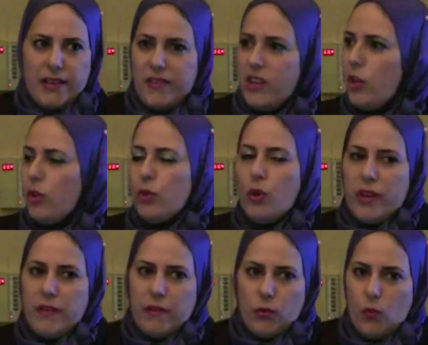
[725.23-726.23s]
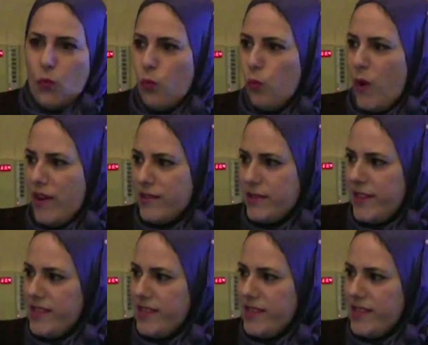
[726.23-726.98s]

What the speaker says: They don't know even where is the